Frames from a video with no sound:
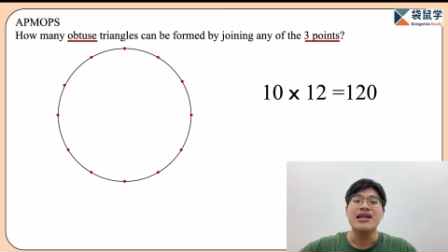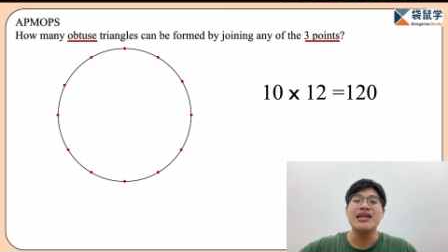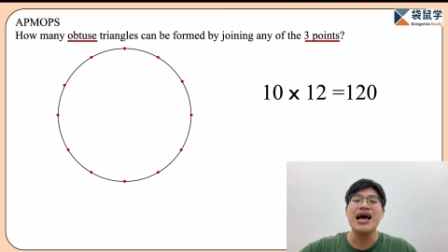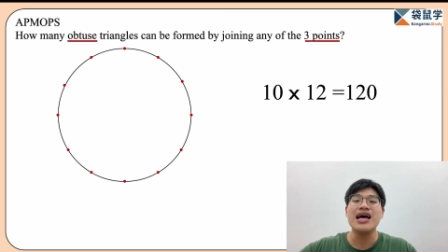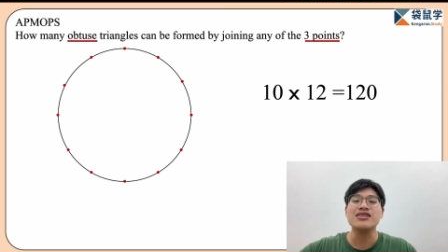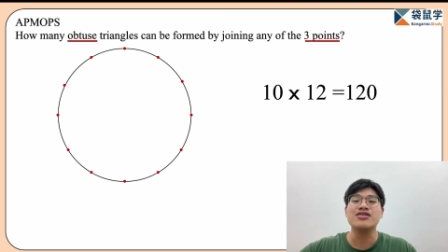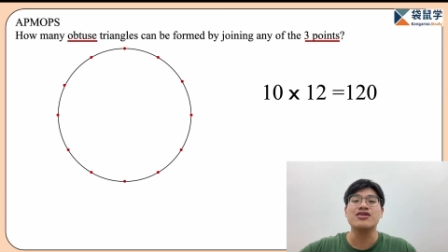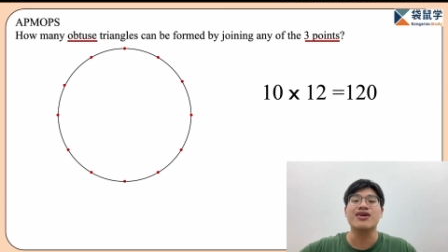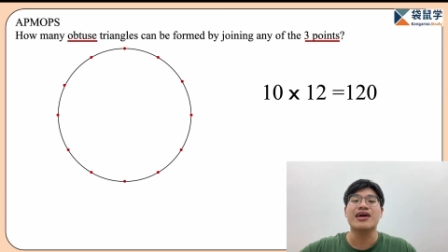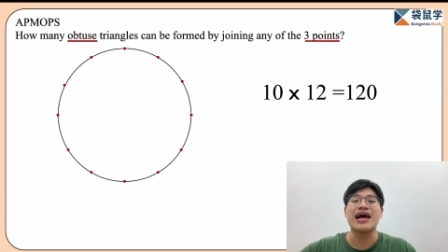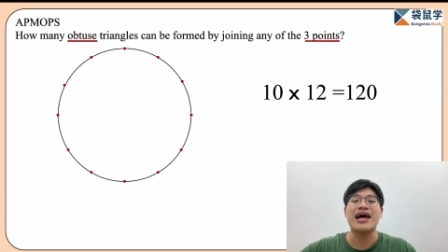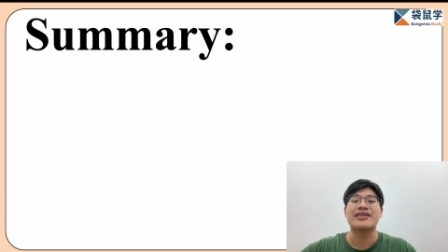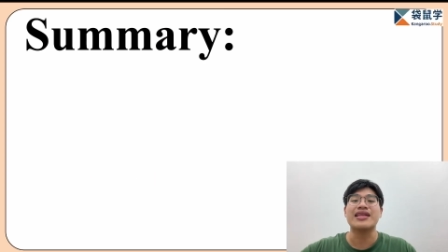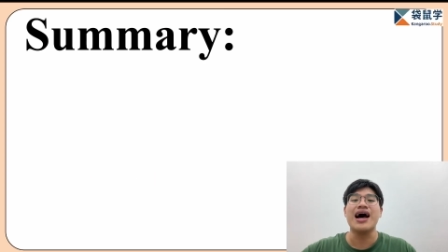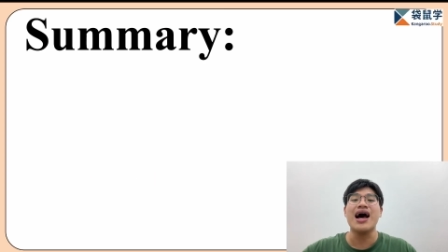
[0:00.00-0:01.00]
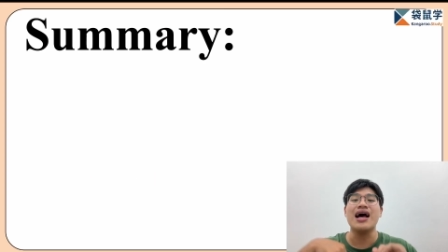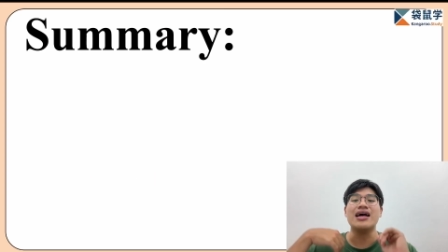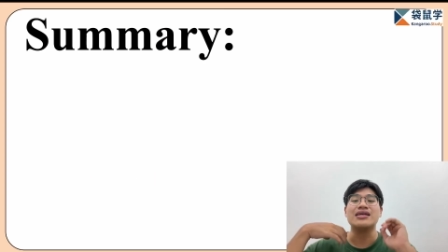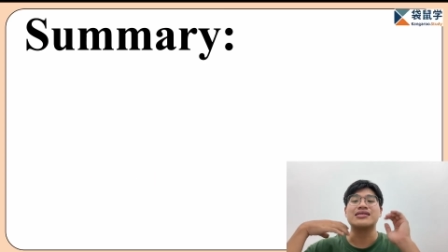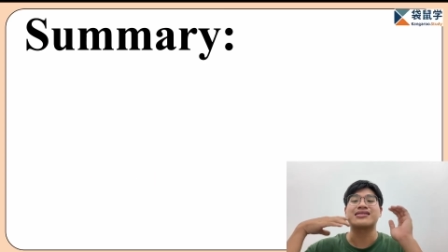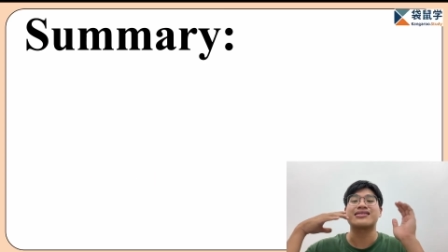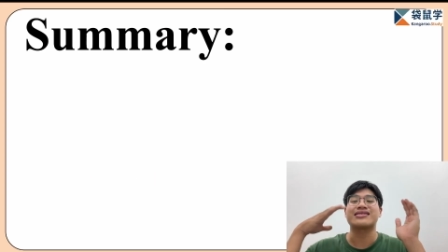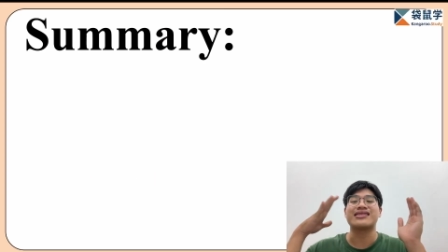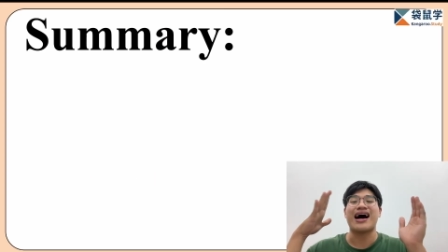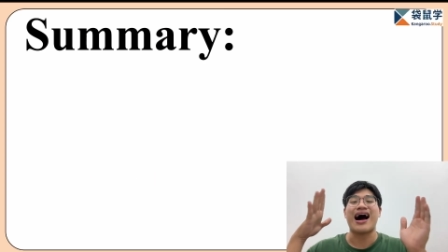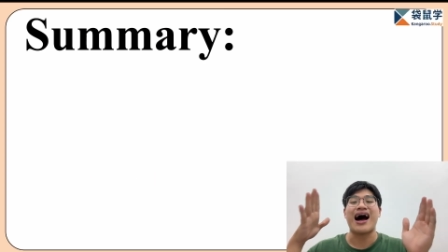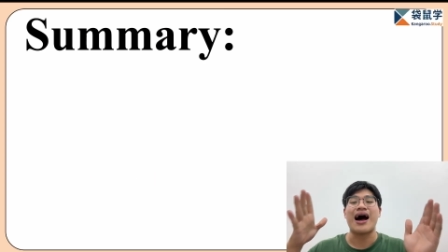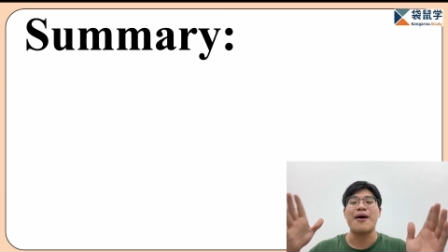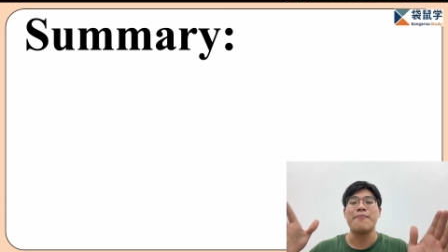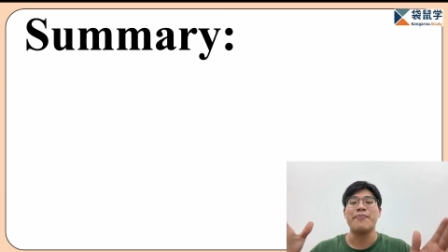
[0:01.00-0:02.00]
Let's look at the
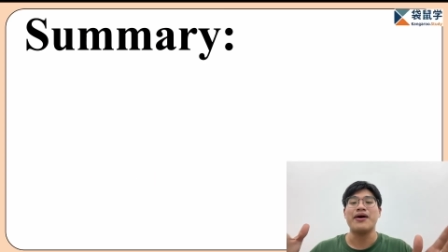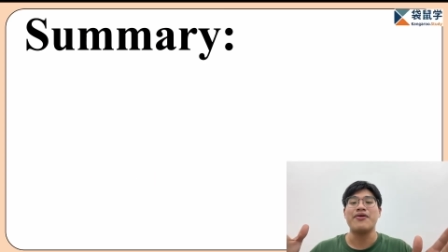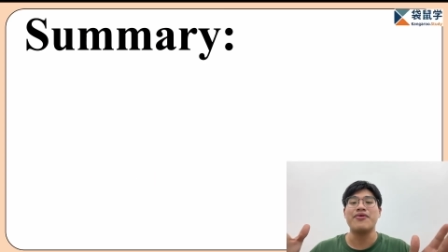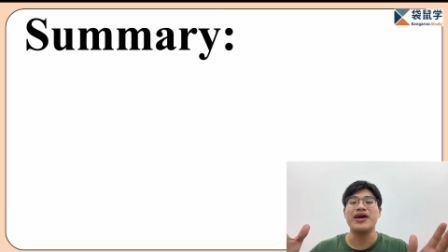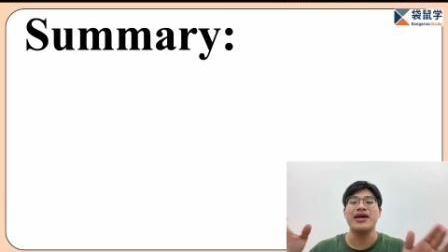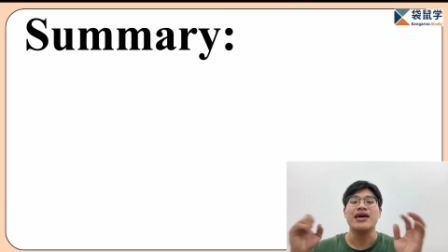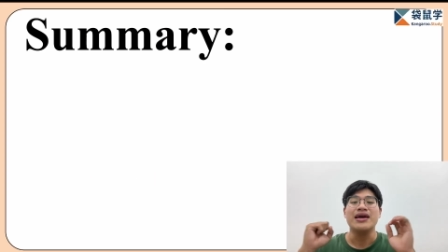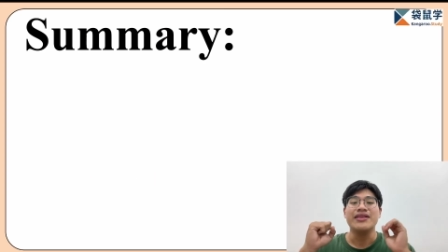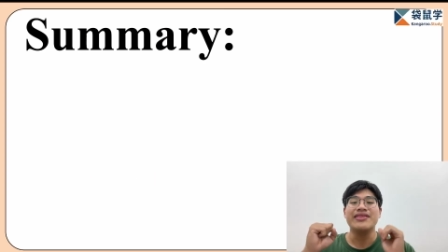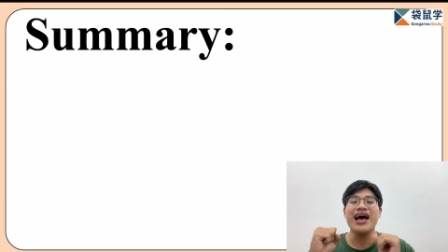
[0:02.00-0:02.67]
summary.